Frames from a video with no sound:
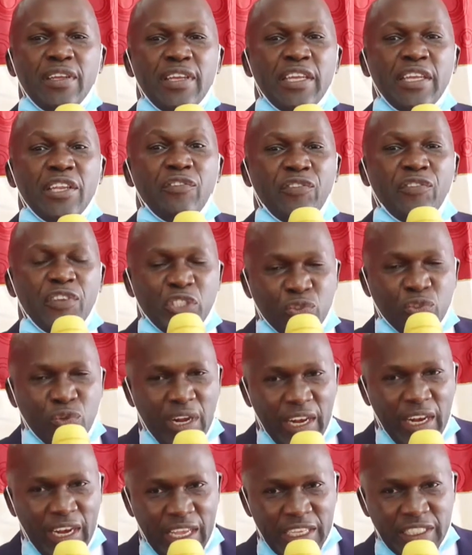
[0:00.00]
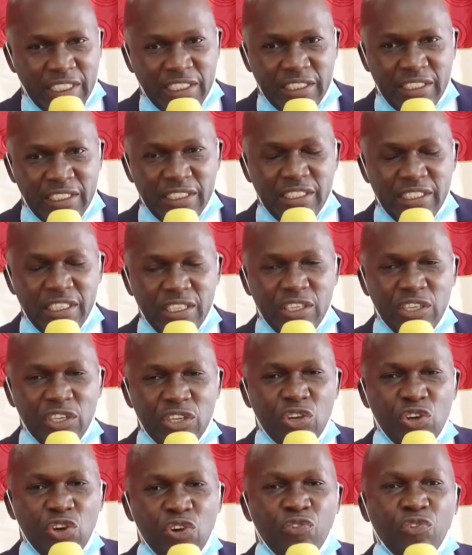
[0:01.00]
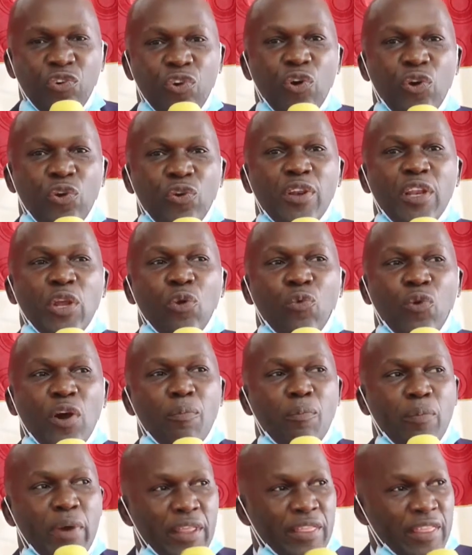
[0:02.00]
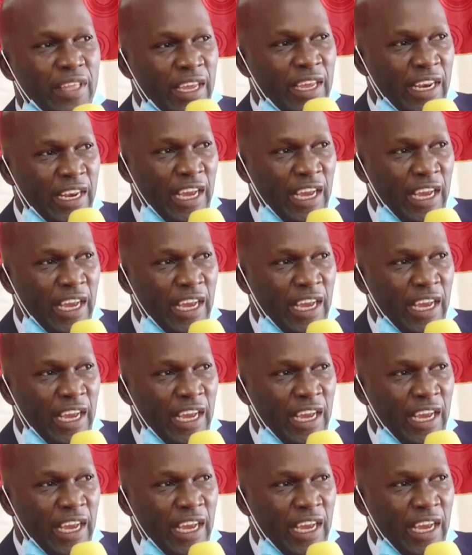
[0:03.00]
in physical class for only 1.5 months